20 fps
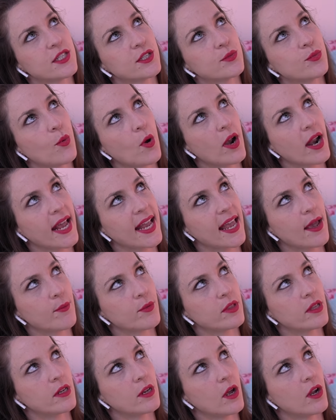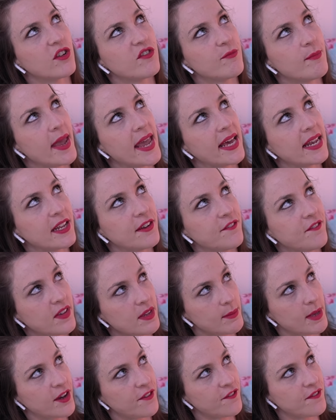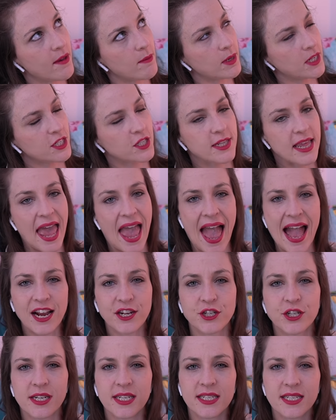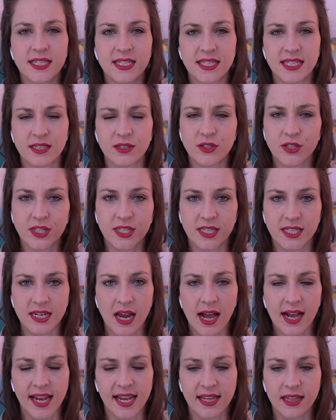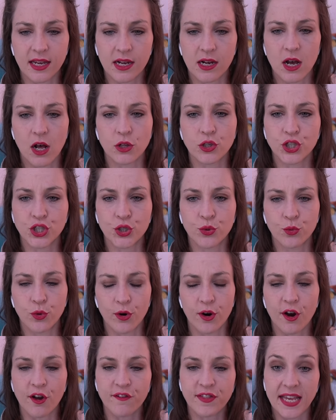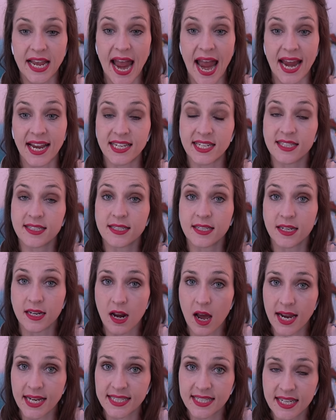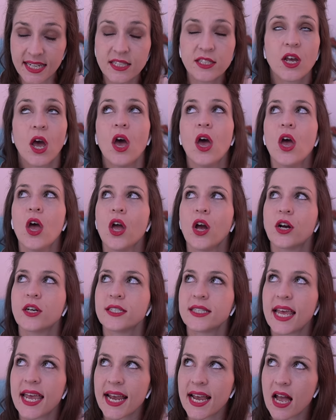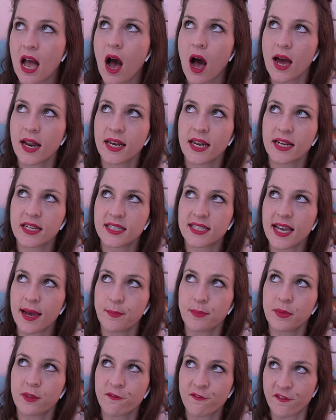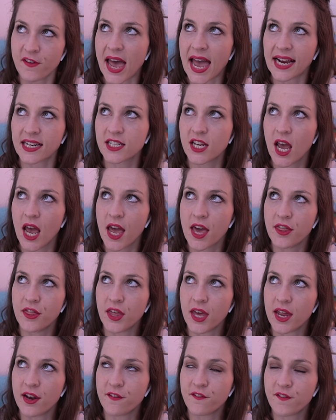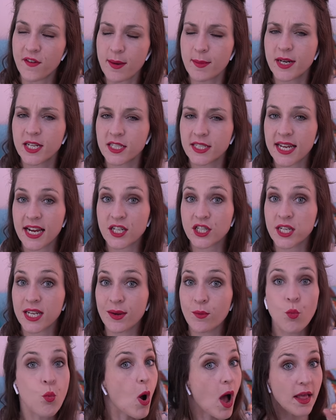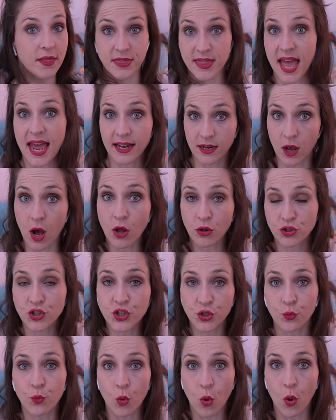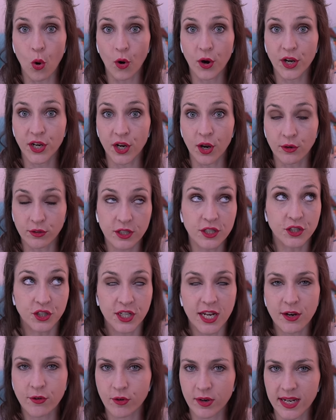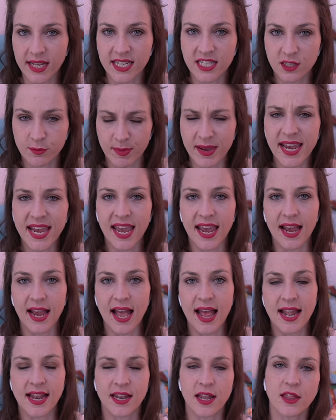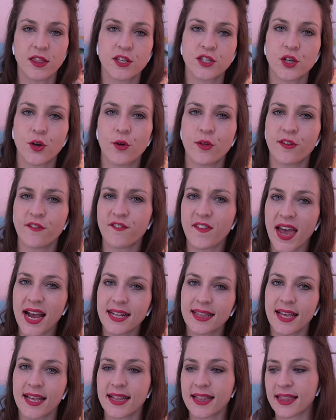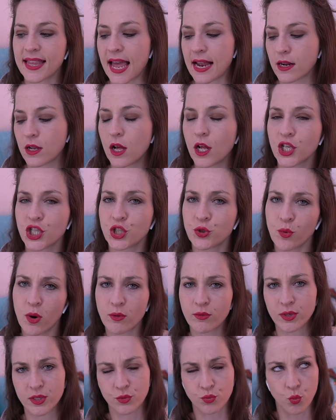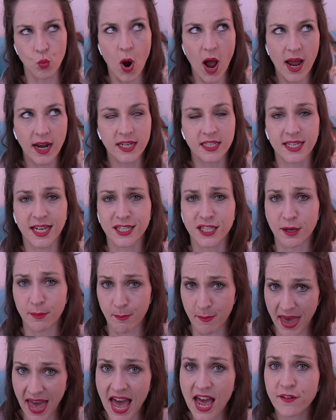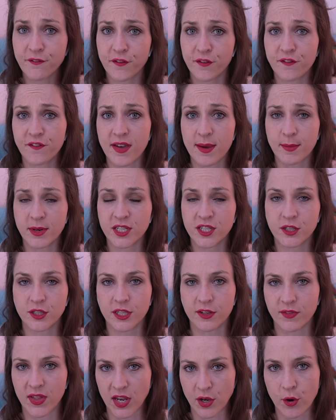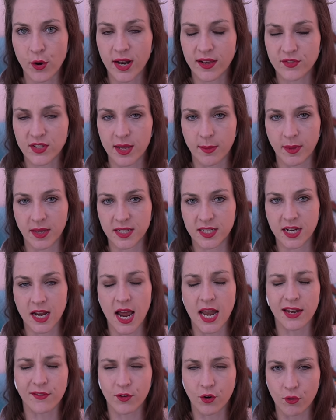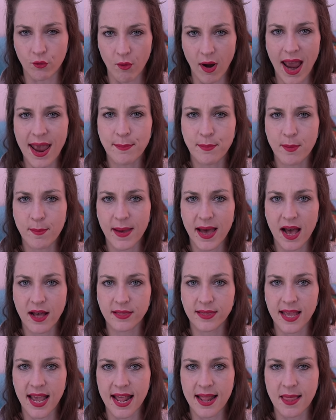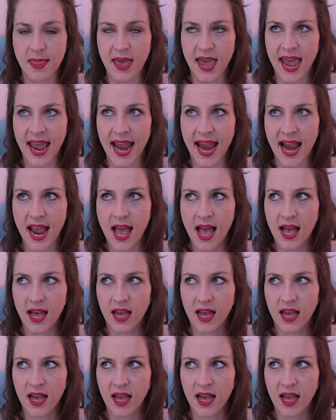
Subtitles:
is what I get with a lot of male and female feminists. They're actually still stuck in the culture war of the 80s and 90s because they can't accept the fact that feminists actually won that culture war, you know, generally speaking. And so the fact that that culture war was won is actually bad for feminists, because if they don't have something to kind of gripe about, then they